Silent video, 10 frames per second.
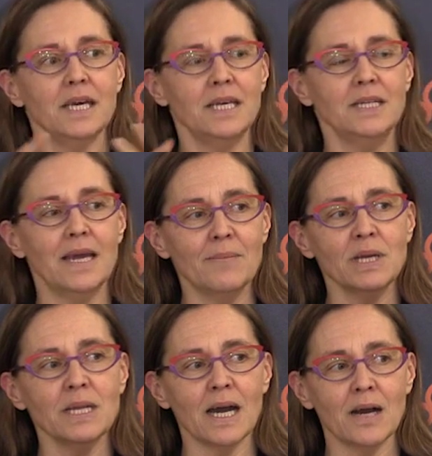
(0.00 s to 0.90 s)
In
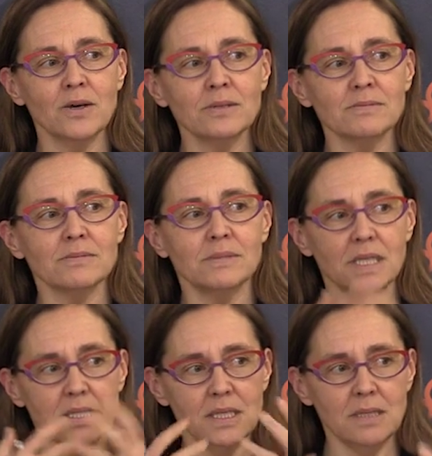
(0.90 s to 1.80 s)
Yemen now,
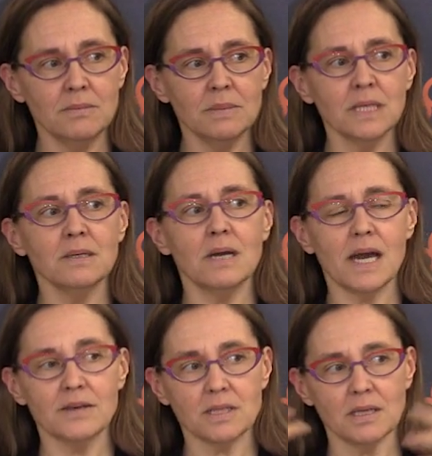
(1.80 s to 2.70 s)
the team
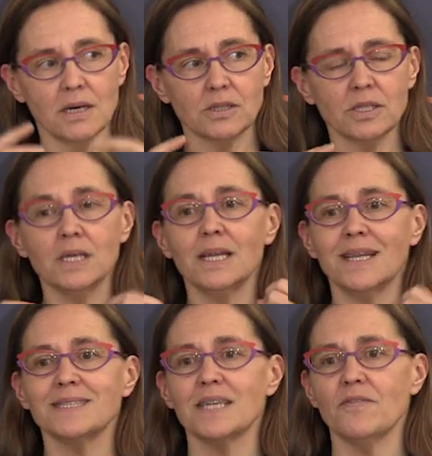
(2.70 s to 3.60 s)
had thought,
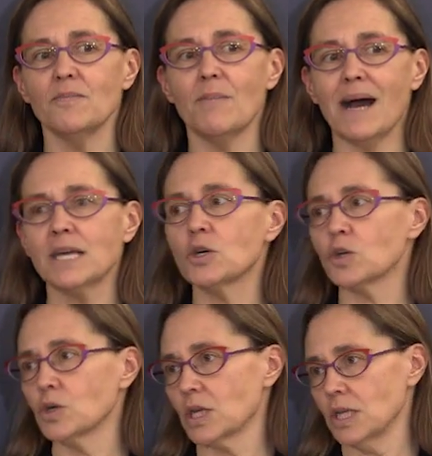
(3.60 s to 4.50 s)
let's have
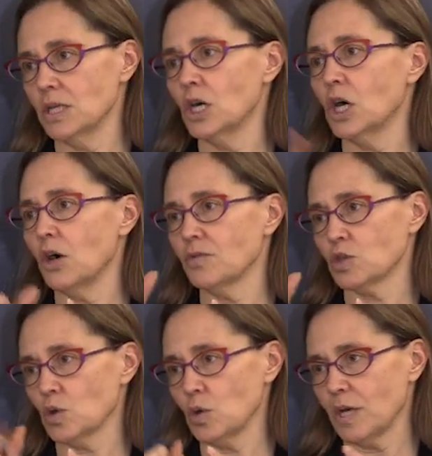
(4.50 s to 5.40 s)
microgrid of
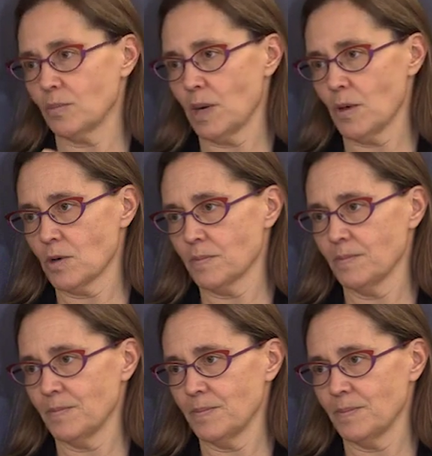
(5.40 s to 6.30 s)
solar power.
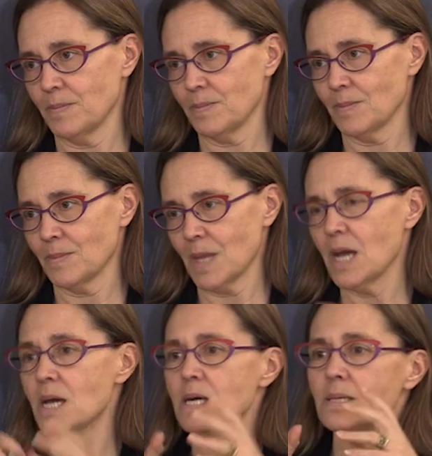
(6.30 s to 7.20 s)

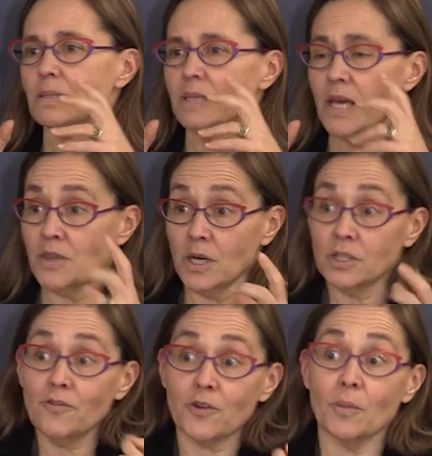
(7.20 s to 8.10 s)
They
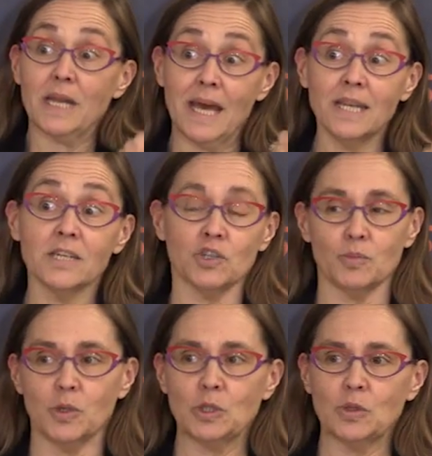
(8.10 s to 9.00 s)
thought that from an
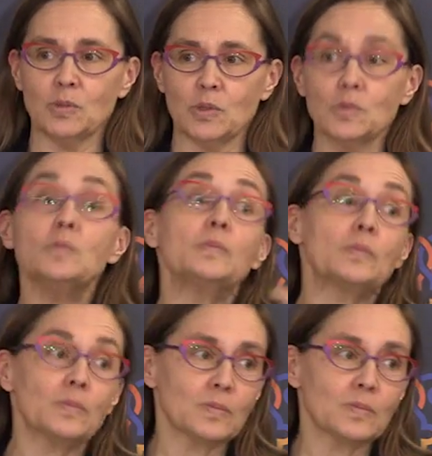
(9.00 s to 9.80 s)
energy point of view,